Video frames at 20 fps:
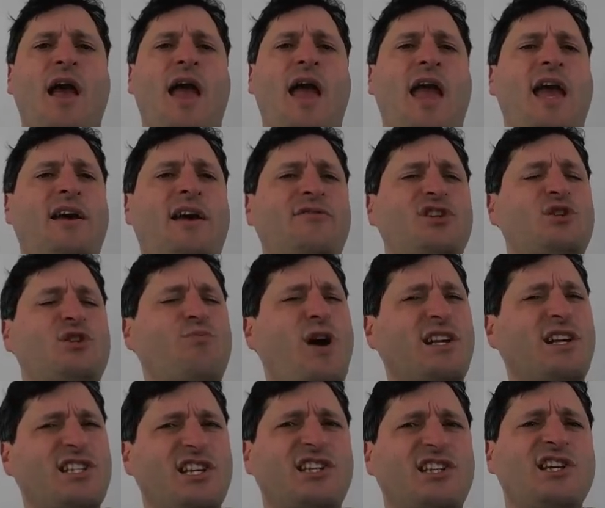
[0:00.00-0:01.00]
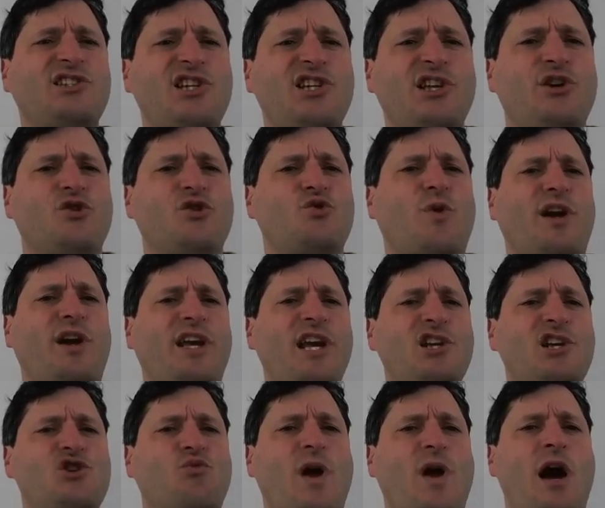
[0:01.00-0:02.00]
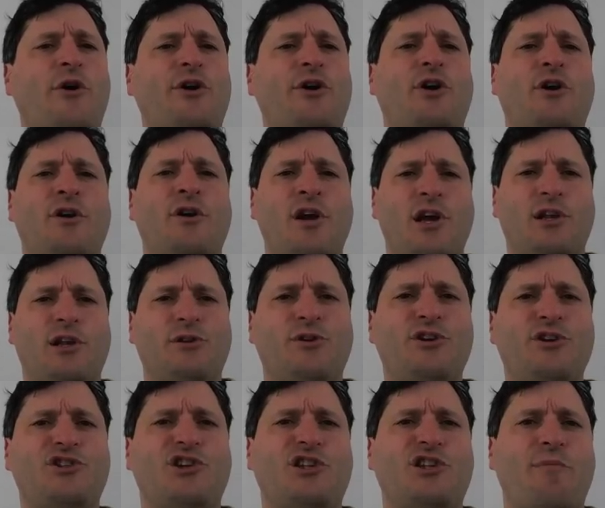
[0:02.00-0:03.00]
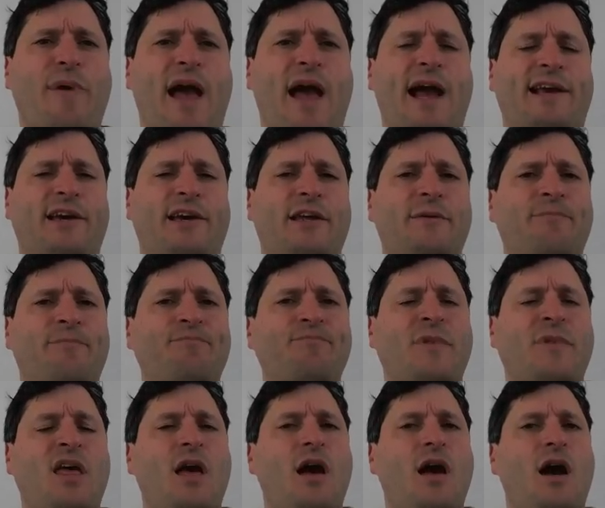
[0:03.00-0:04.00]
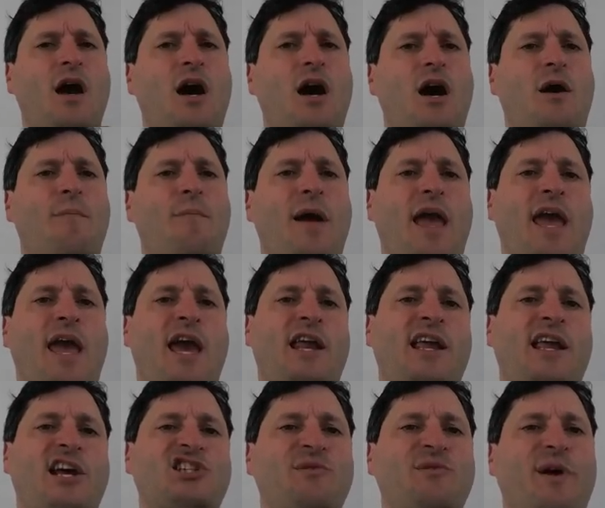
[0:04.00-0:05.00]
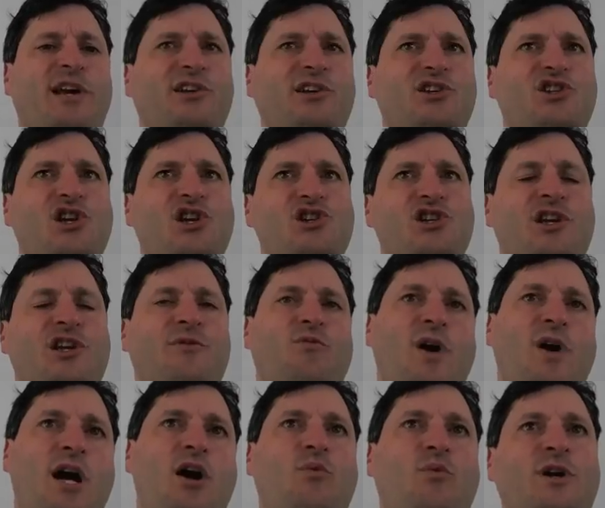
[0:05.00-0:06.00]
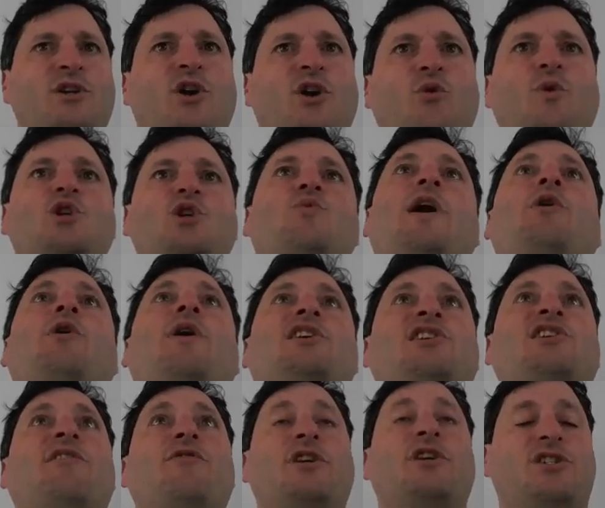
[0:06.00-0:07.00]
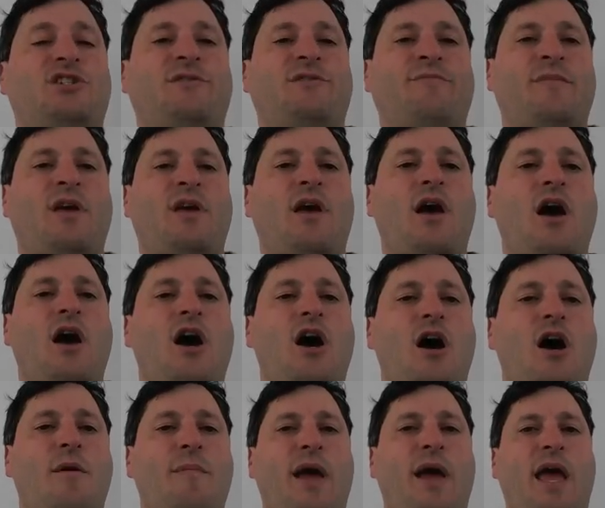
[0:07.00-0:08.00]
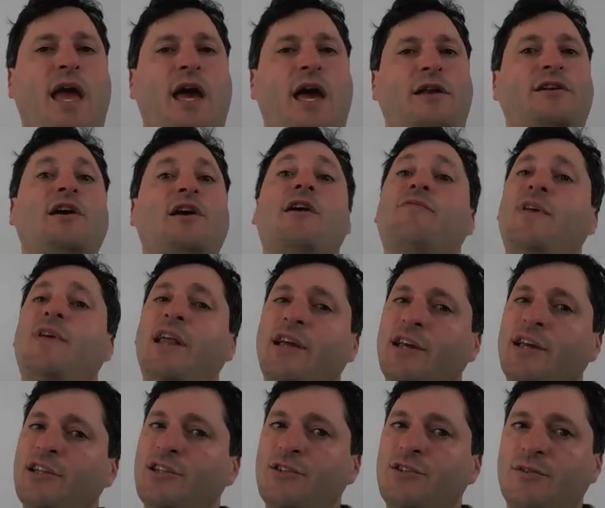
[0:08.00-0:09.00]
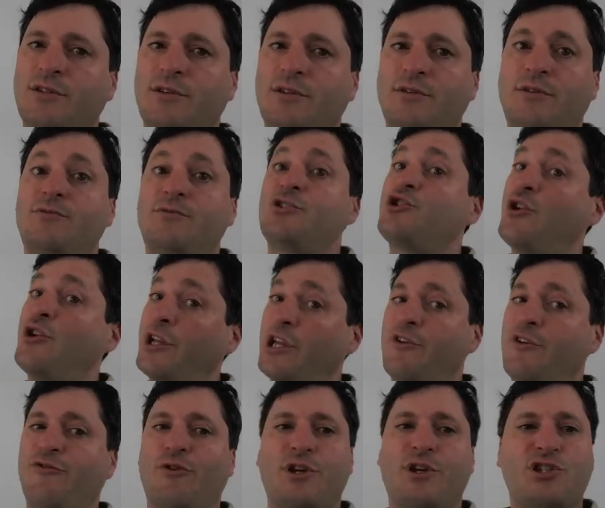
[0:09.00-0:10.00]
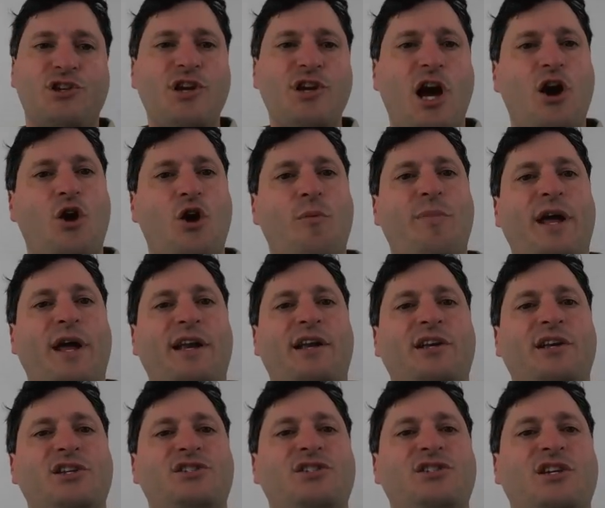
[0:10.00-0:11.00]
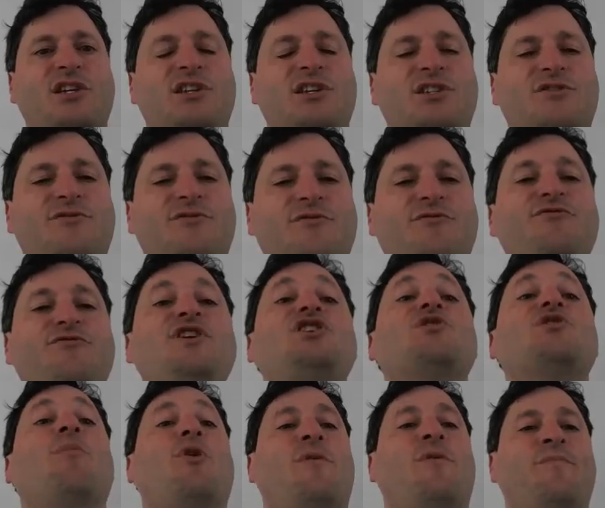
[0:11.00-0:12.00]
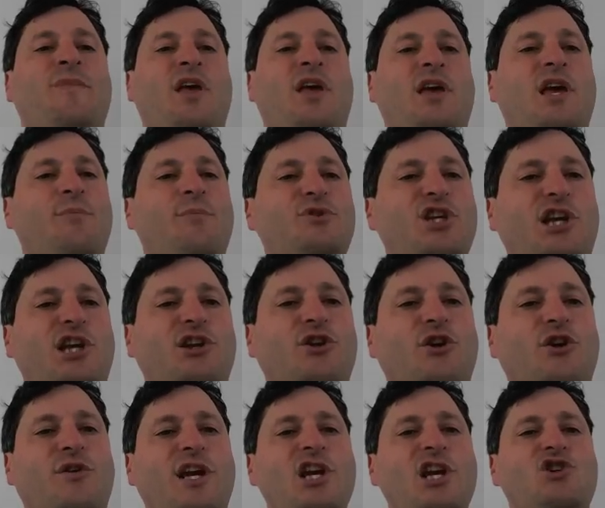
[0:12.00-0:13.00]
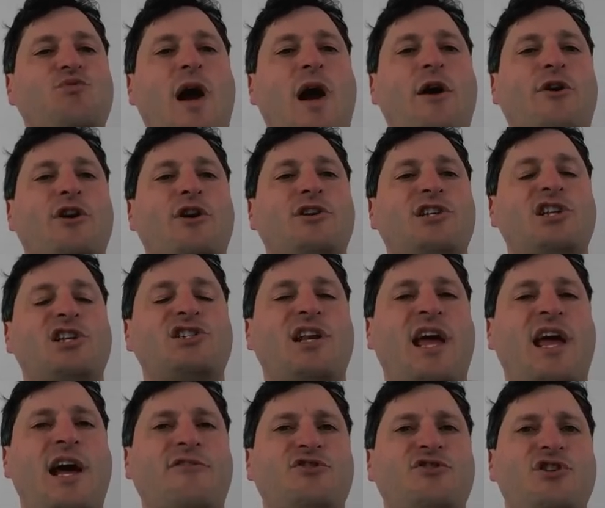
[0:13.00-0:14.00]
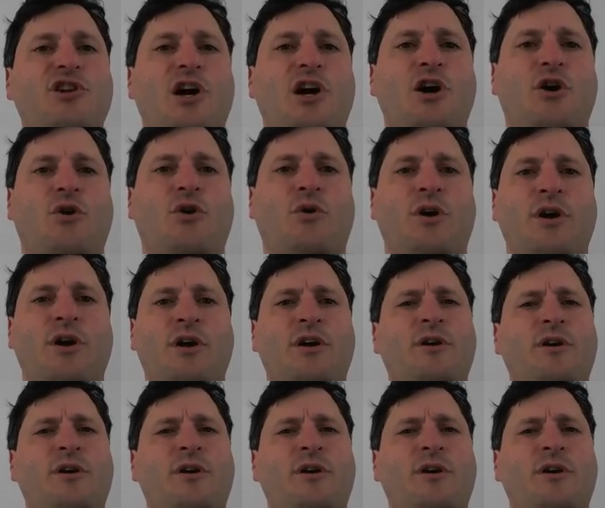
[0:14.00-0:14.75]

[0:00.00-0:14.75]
And this process continues where each router looks at the packet and has to make a decision, well, which way do I send this? And it's tricky for it to know, but it is feasible. In particular, each router doesn't have to know